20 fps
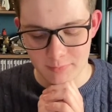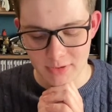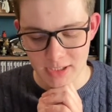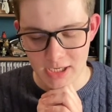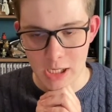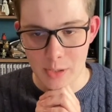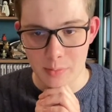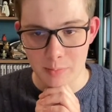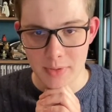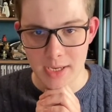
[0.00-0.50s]
been
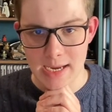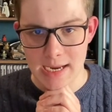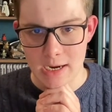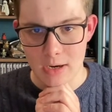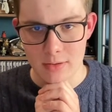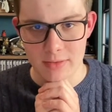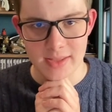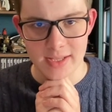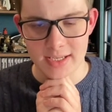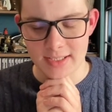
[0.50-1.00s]
helping me
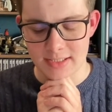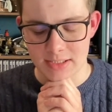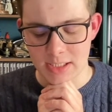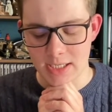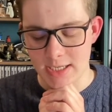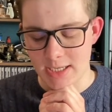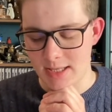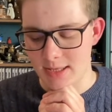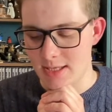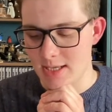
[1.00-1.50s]
out things
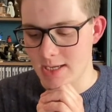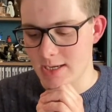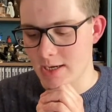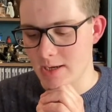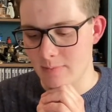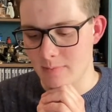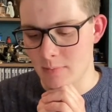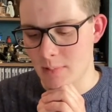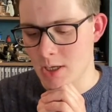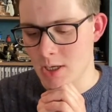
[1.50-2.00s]
like the
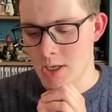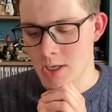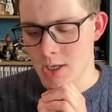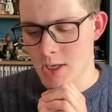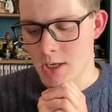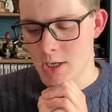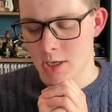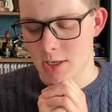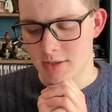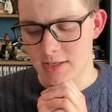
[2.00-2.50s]
um,
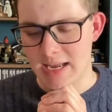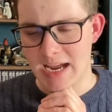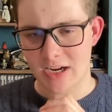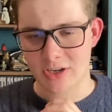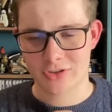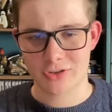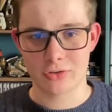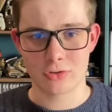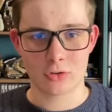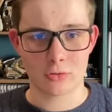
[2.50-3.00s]
the
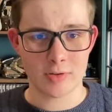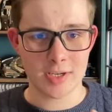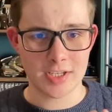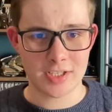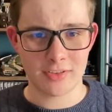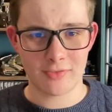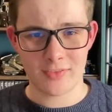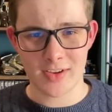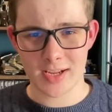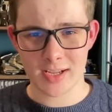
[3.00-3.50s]
axon
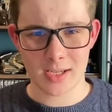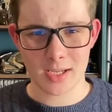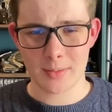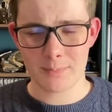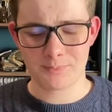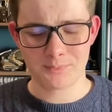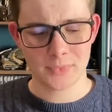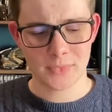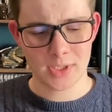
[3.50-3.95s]
creature figure